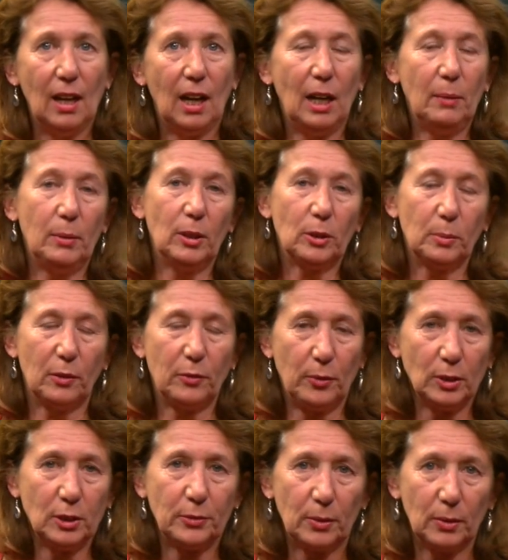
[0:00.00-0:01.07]
I worked with
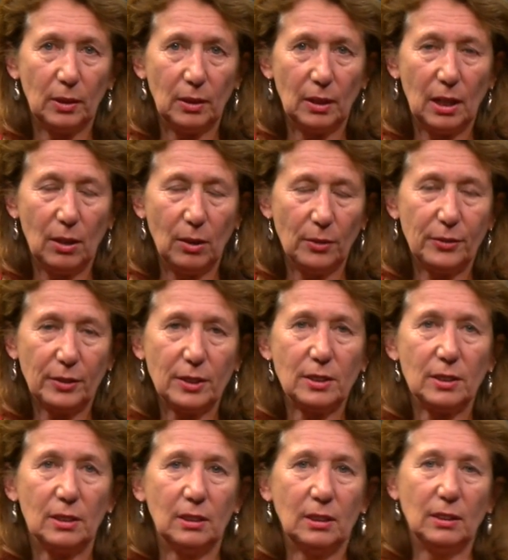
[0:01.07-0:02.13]
44
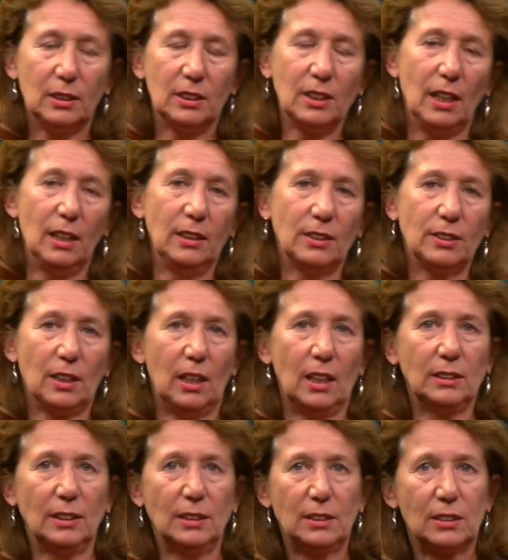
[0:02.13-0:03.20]
authors, designers,
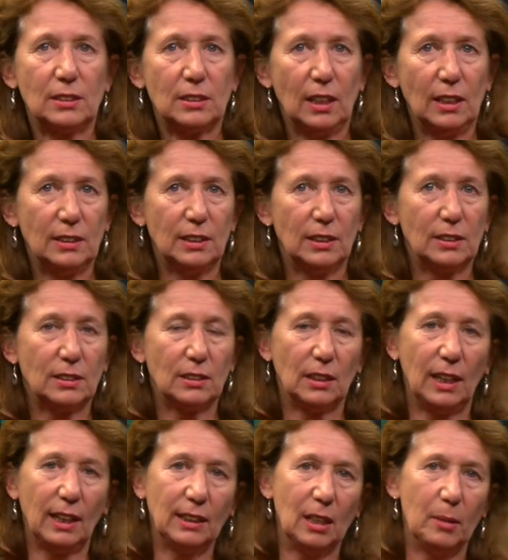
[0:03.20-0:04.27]
artists, scientists,
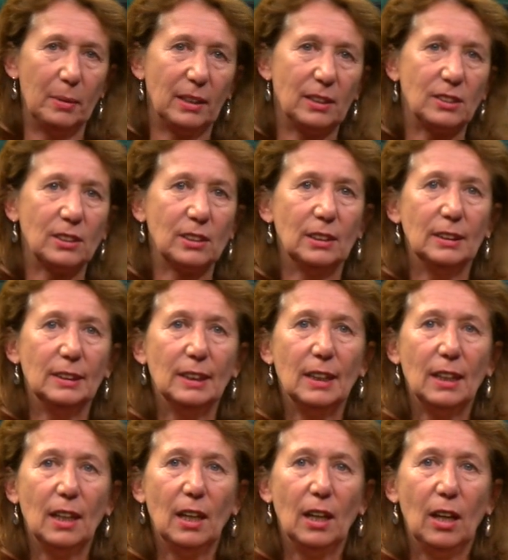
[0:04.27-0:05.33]
academics,
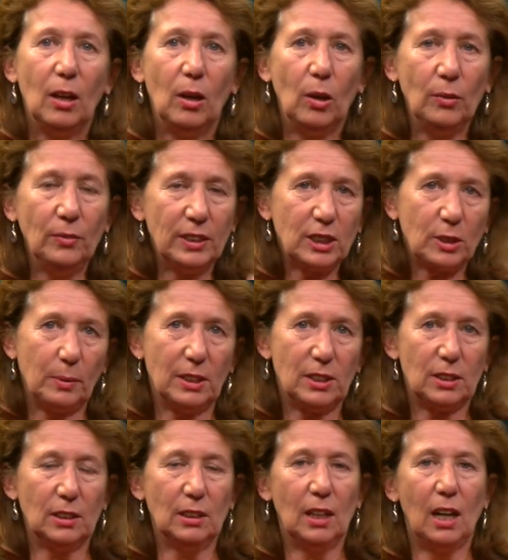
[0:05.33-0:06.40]
on this
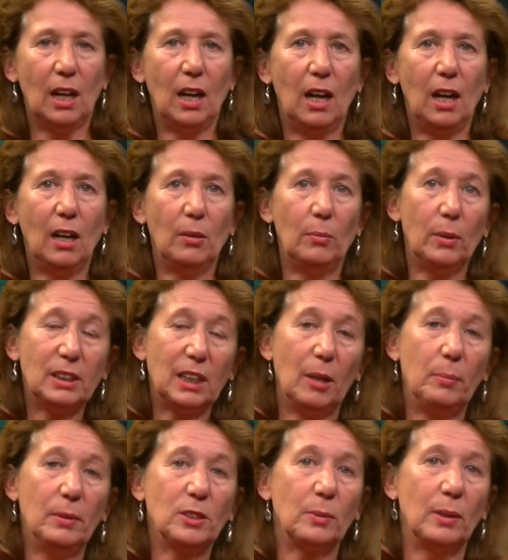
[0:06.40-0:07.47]
question, what
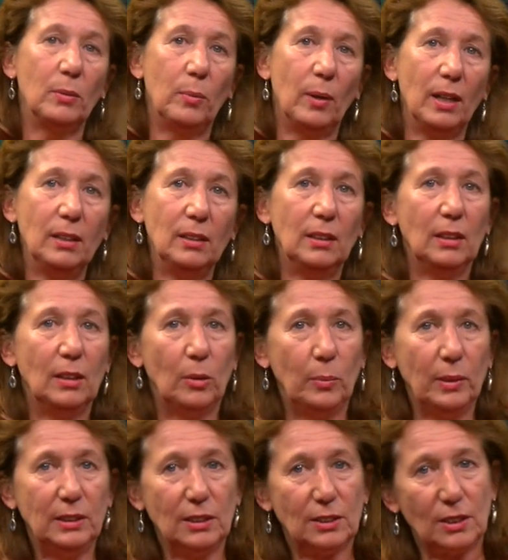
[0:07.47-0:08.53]
happens when one
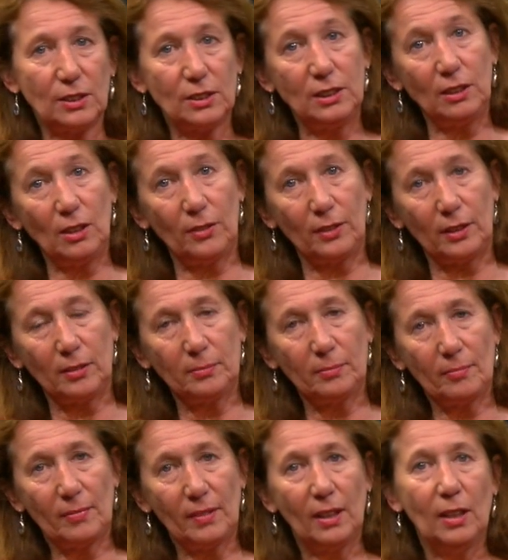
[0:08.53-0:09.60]
witnesses the other?
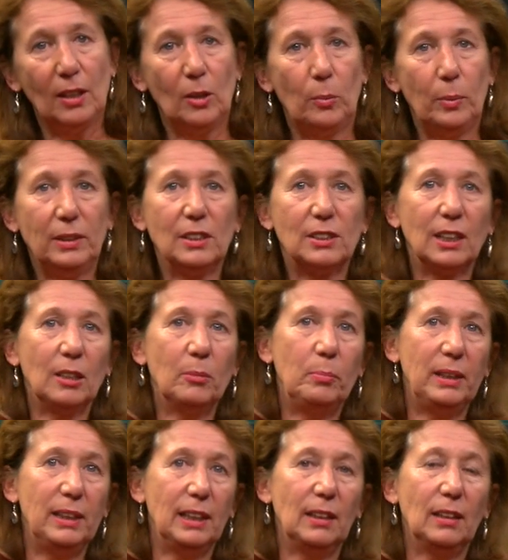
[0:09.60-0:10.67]
Witnessing
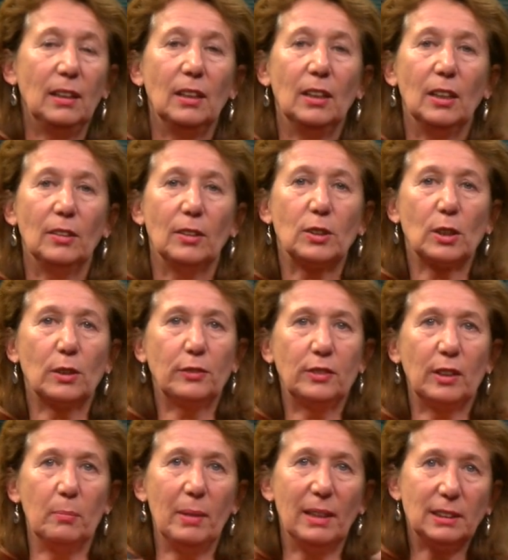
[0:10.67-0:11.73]
being the sort of
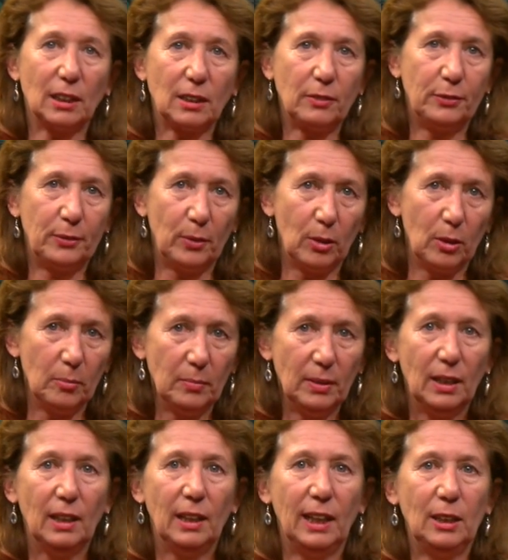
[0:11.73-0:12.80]
dramatic form
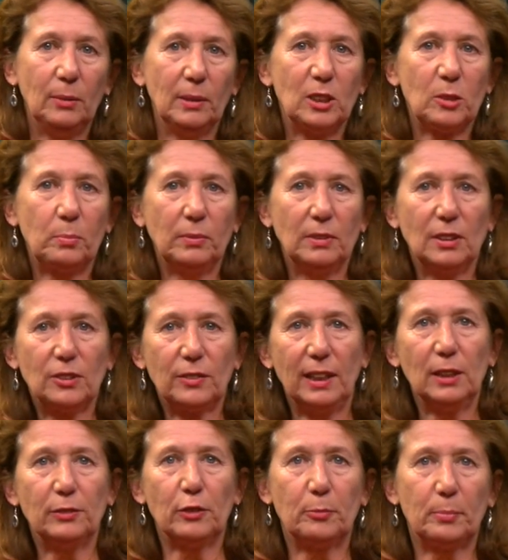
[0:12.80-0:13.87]
in which the
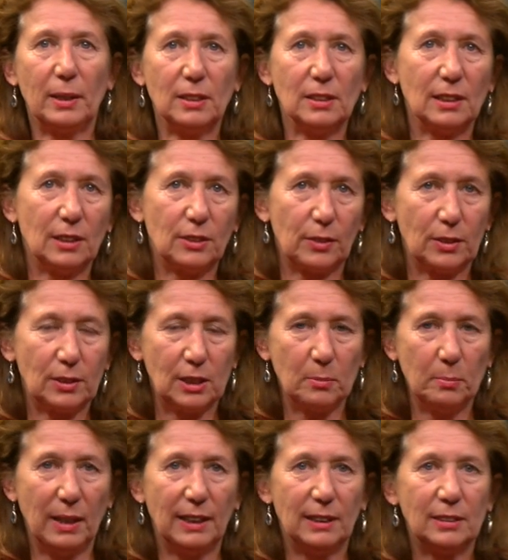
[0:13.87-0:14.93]
trade-off of presence and trust is
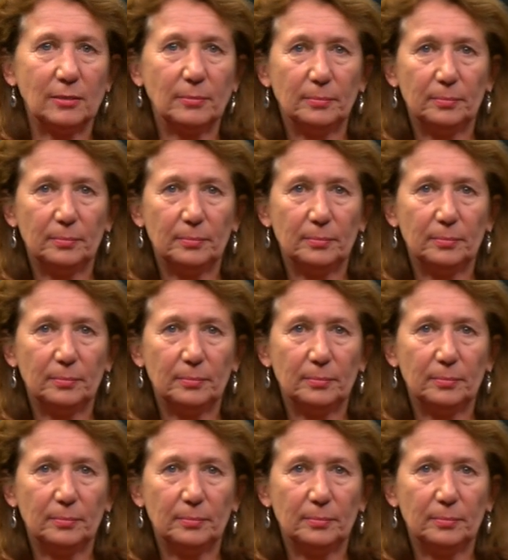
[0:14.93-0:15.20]
made.